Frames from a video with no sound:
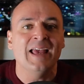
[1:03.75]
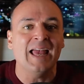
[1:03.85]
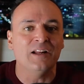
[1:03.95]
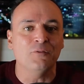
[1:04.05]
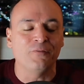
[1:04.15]

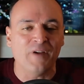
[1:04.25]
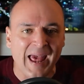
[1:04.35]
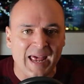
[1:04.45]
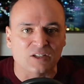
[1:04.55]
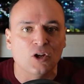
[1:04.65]
And in
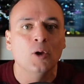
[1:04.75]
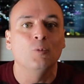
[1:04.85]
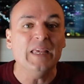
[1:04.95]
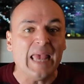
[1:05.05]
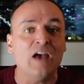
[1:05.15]
fact,
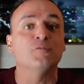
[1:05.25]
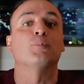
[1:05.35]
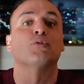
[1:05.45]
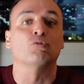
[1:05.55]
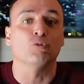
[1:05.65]
we
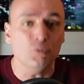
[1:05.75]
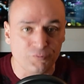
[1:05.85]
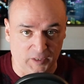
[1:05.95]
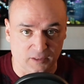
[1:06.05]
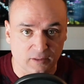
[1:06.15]
have
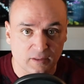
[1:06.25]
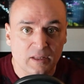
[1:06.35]
proven